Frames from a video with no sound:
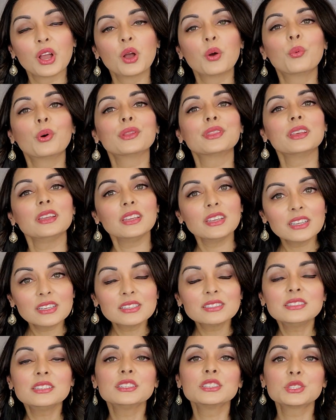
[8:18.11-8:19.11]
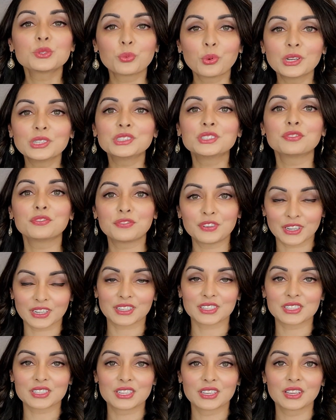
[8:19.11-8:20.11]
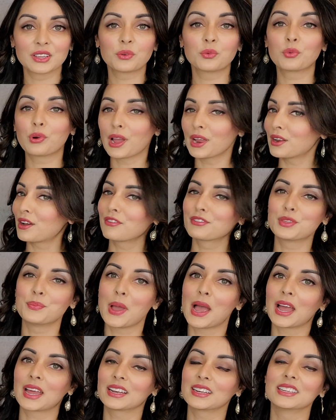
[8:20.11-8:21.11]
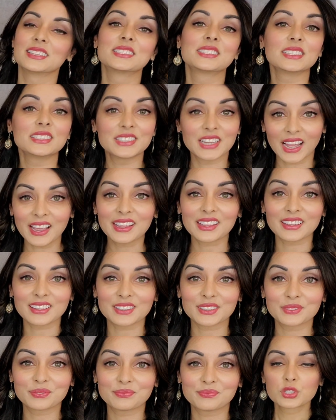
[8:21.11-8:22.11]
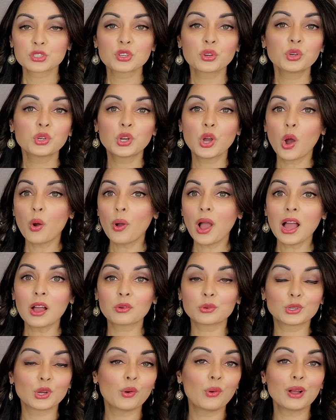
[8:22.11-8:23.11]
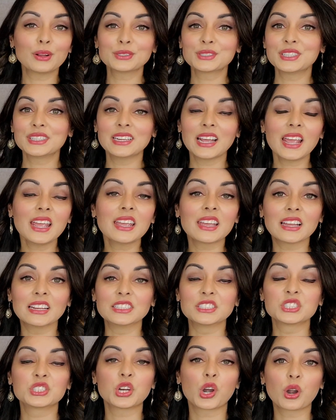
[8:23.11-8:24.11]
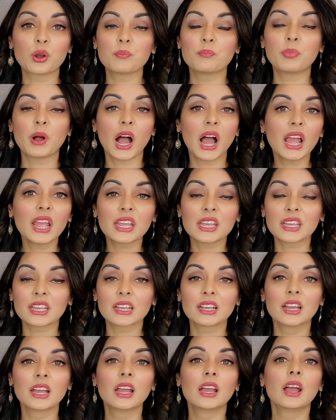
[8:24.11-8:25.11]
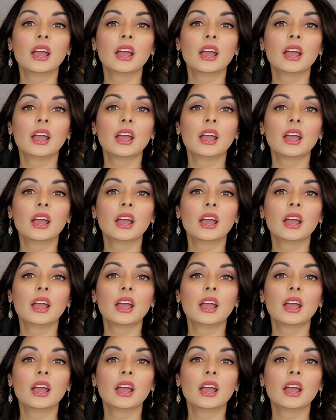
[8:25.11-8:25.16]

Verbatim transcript: Well, the easiest one to fix right off the bat is the diet. So go out, go out today and start buying